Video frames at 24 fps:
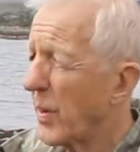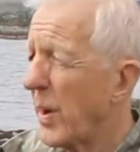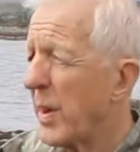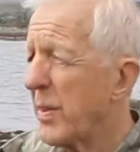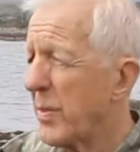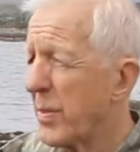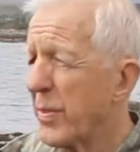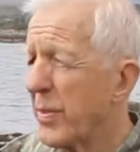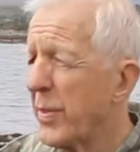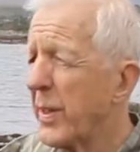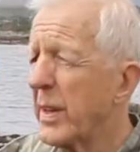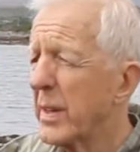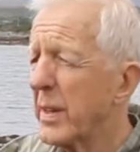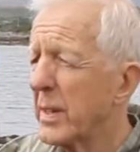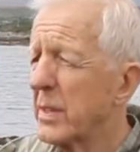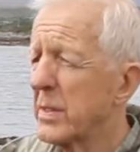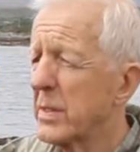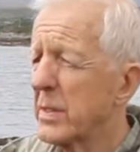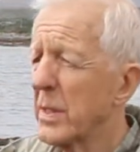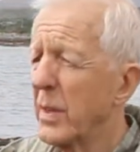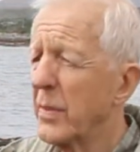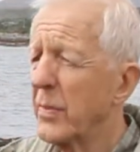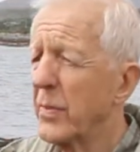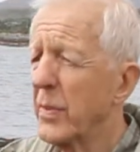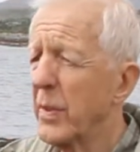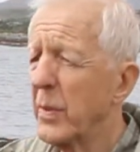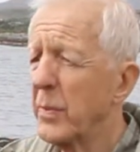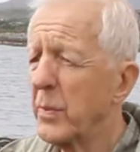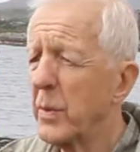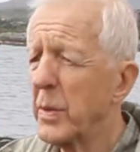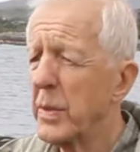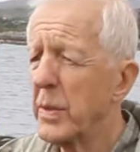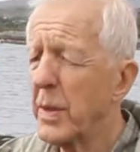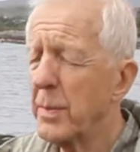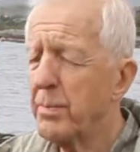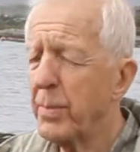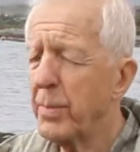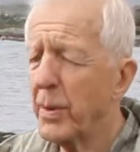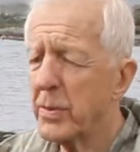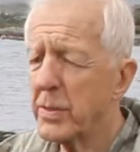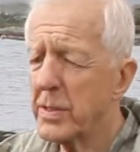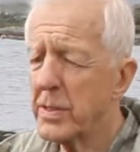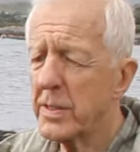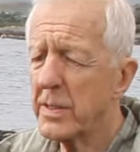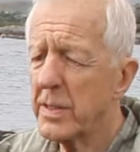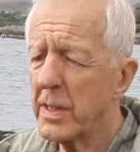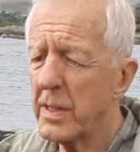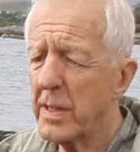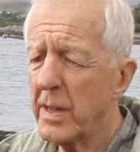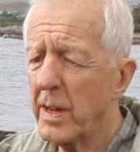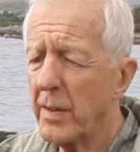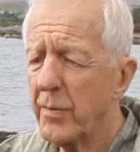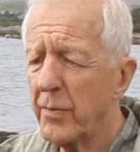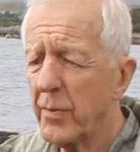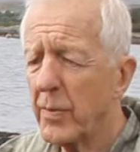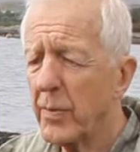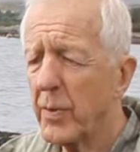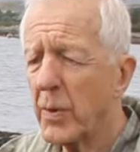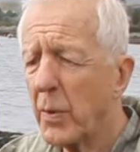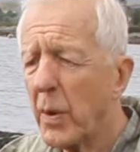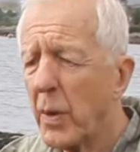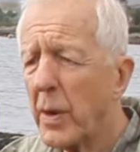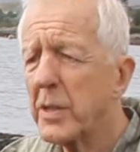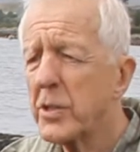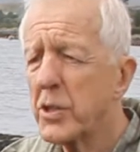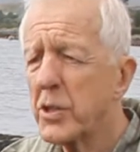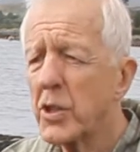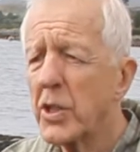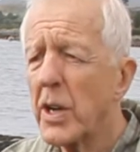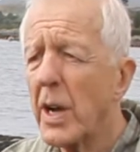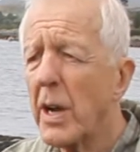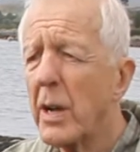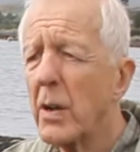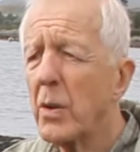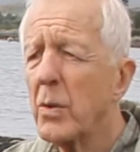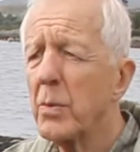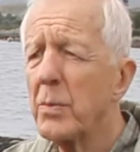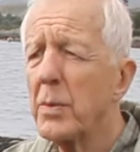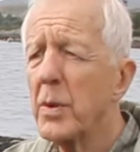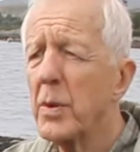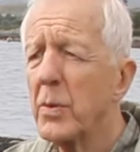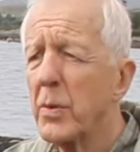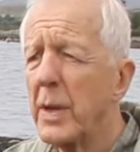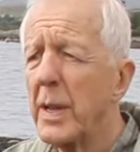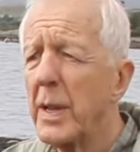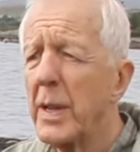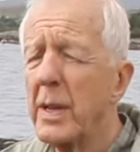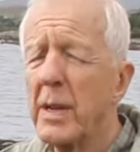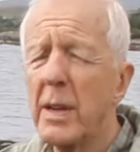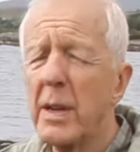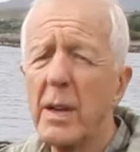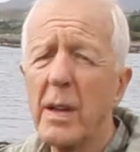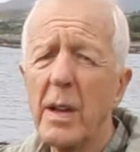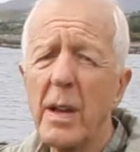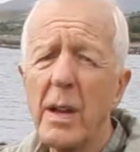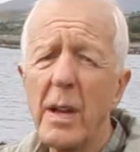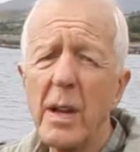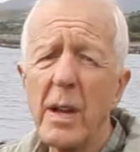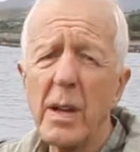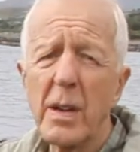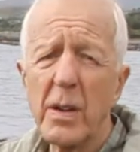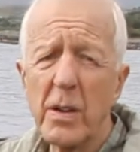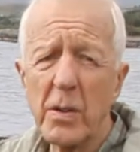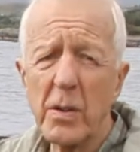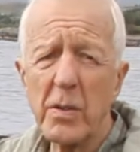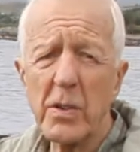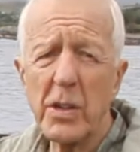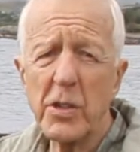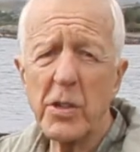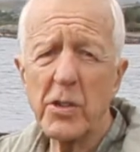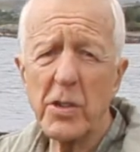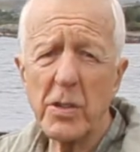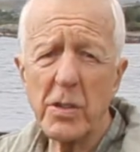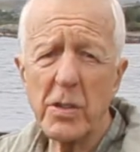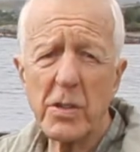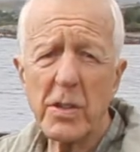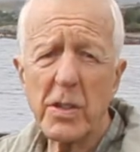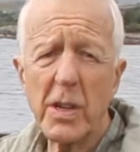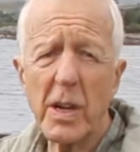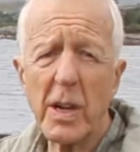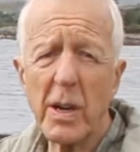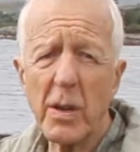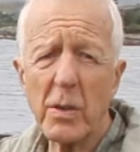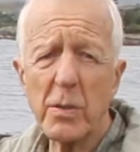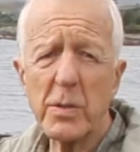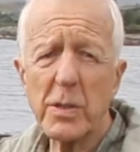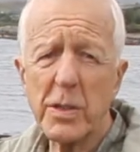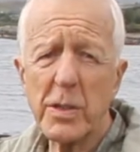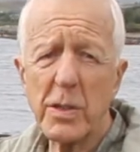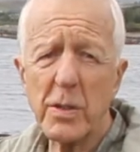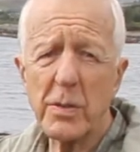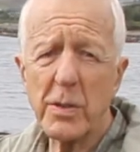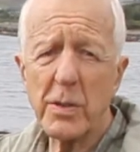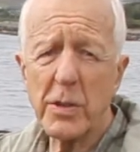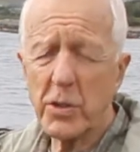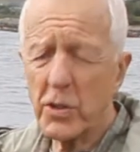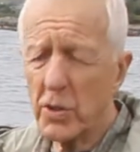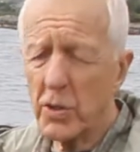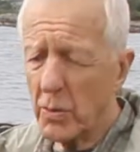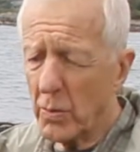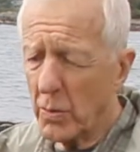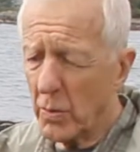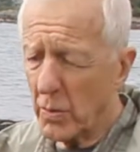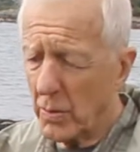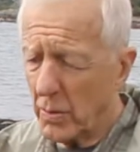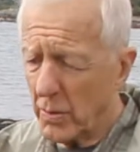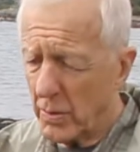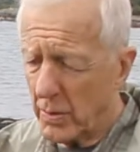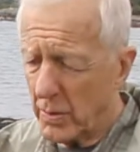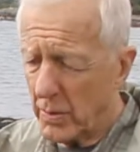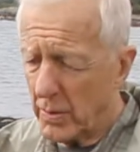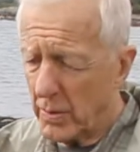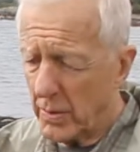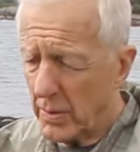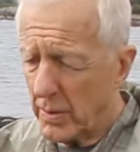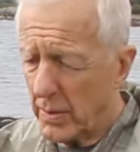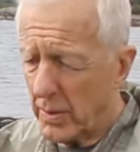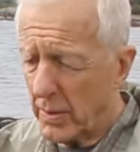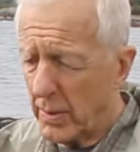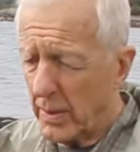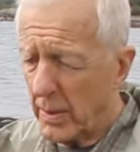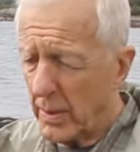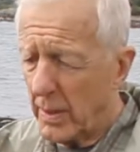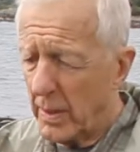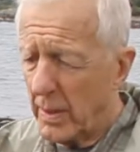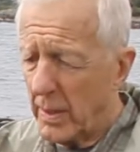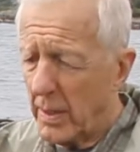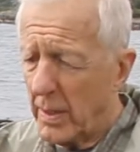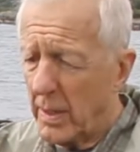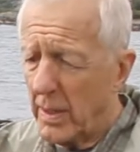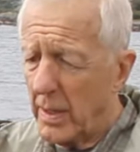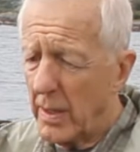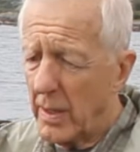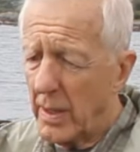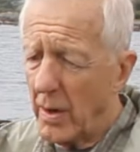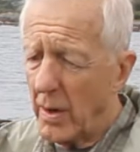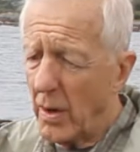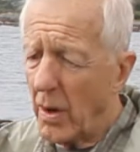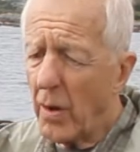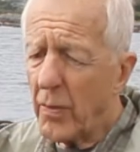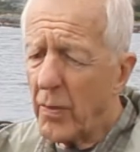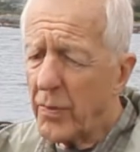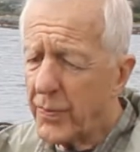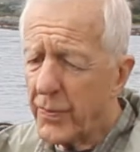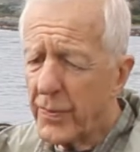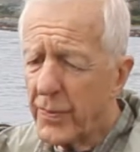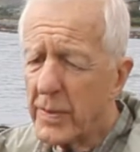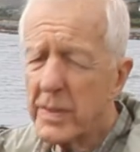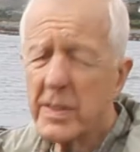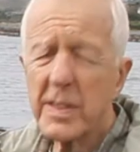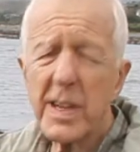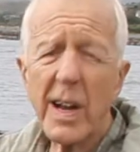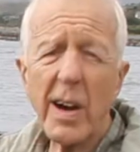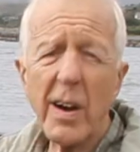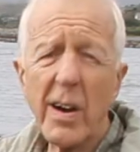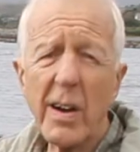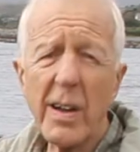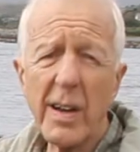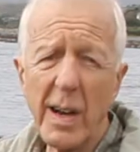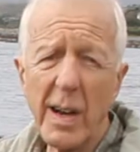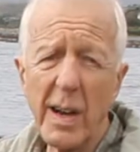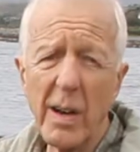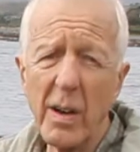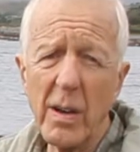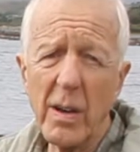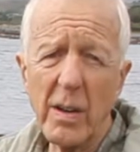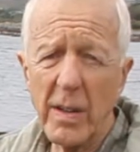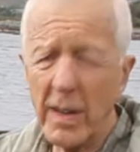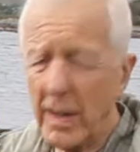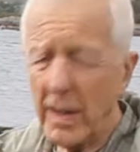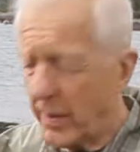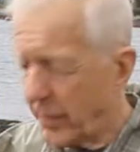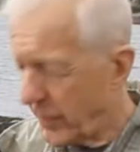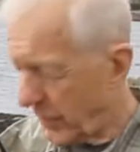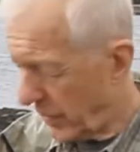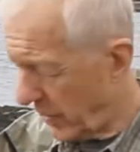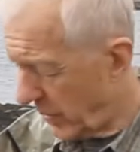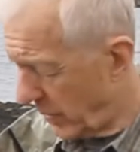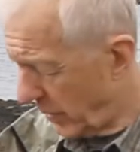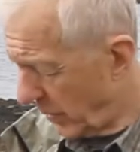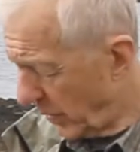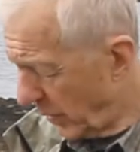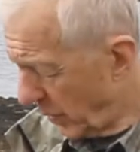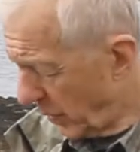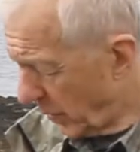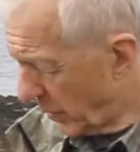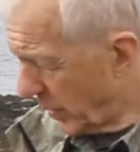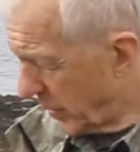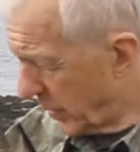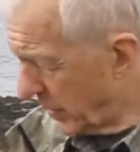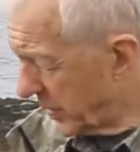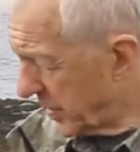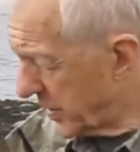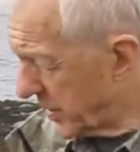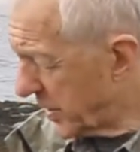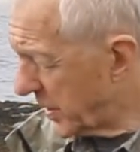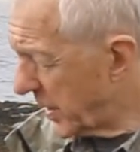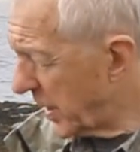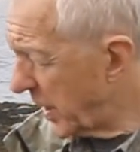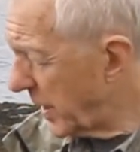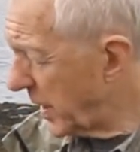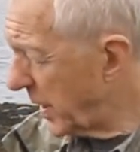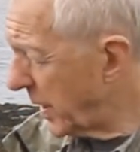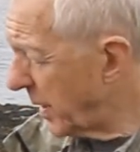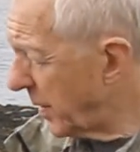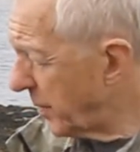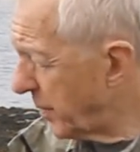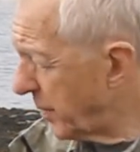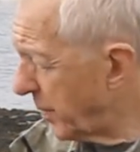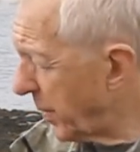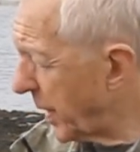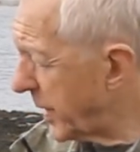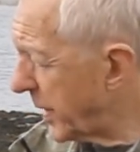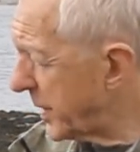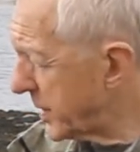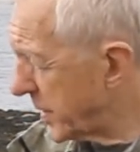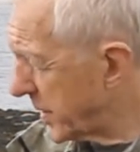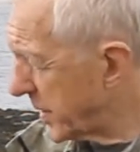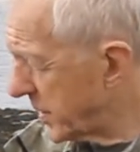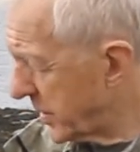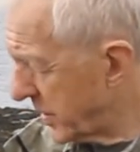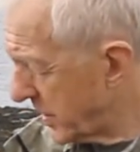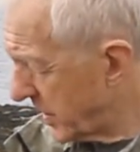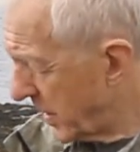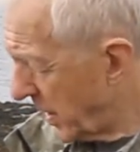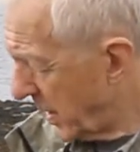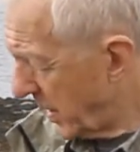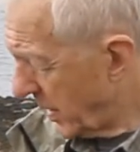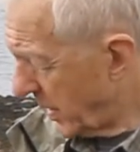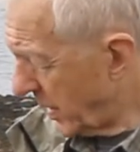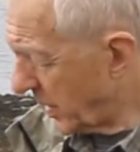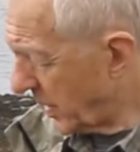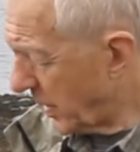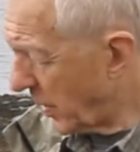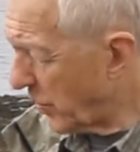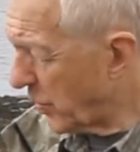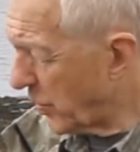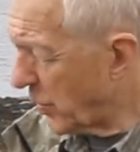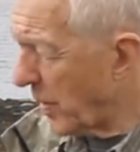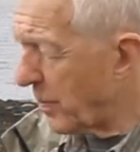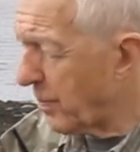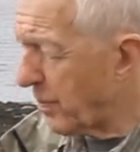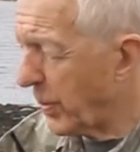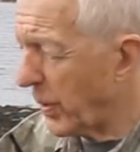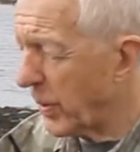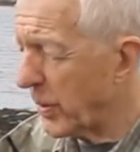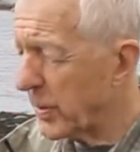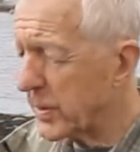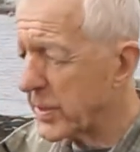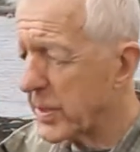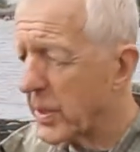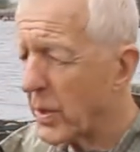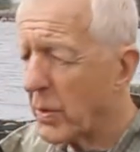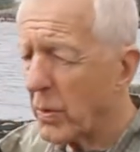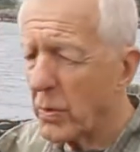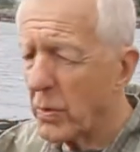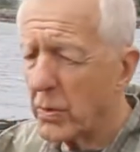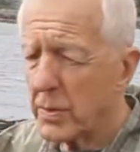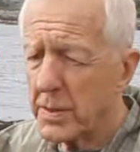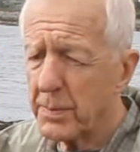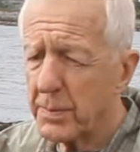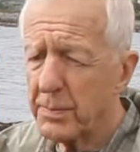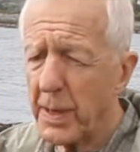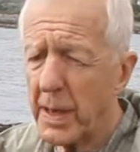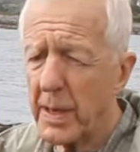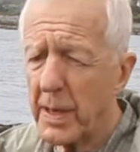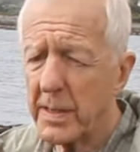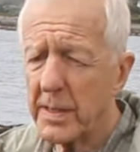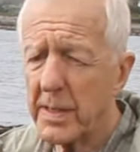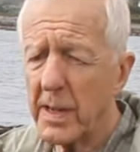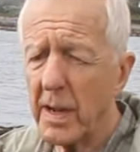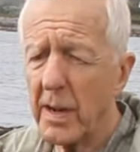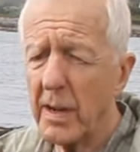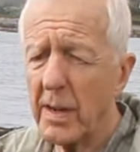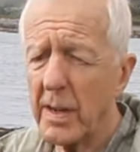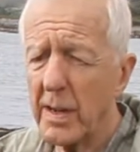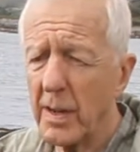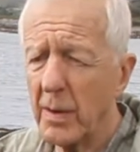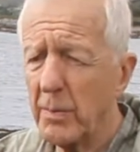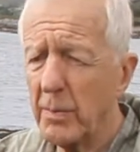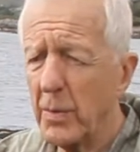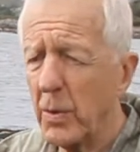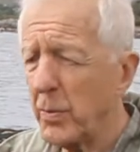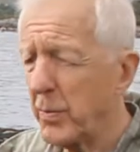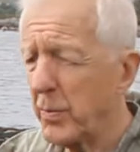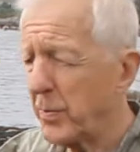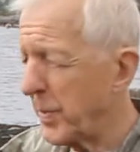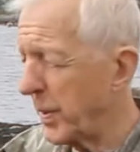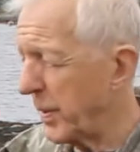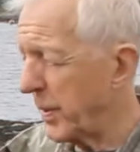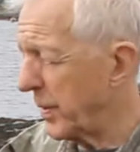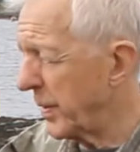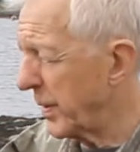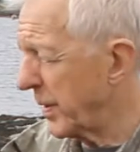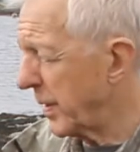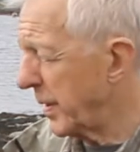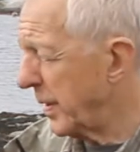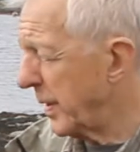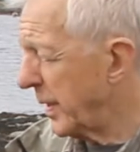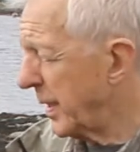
great thickness of them, were deposited in quite shallow marine conditions close to the shore. Often tidal even. You can see in places little ripples caused by tidal movement.